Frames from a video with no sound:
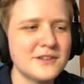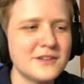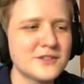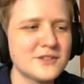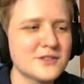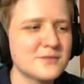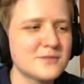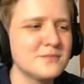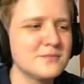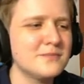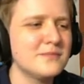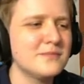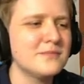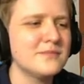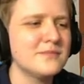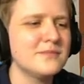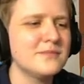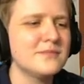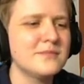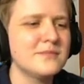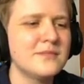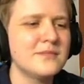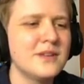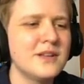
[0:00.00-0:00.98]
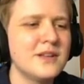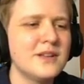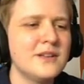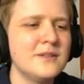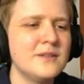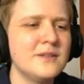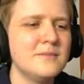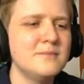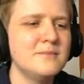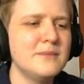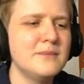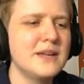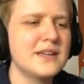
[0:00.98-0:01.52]
just
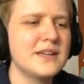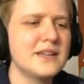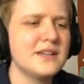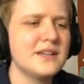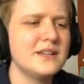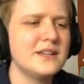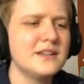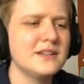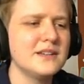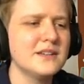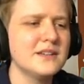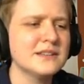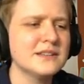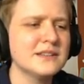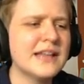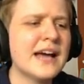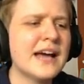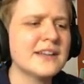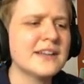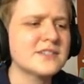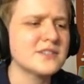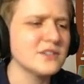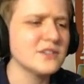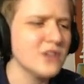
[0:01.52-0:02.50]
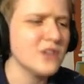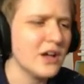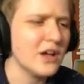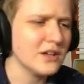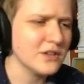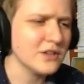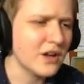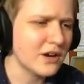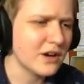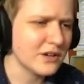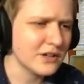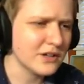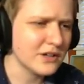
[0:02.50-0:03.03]
make it last a lot
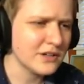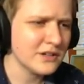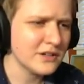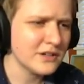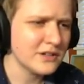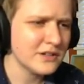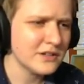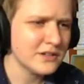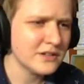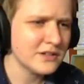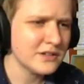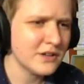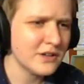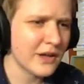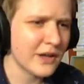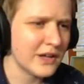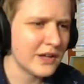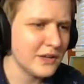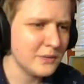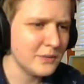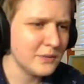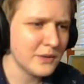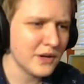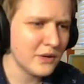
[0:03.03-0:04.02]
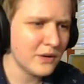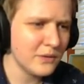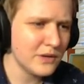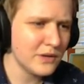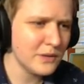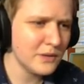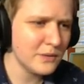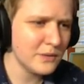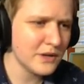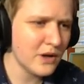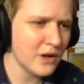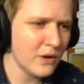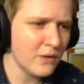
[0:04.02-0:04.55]
longer. Okay, here we go,
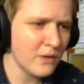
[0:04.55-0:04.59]
here we go.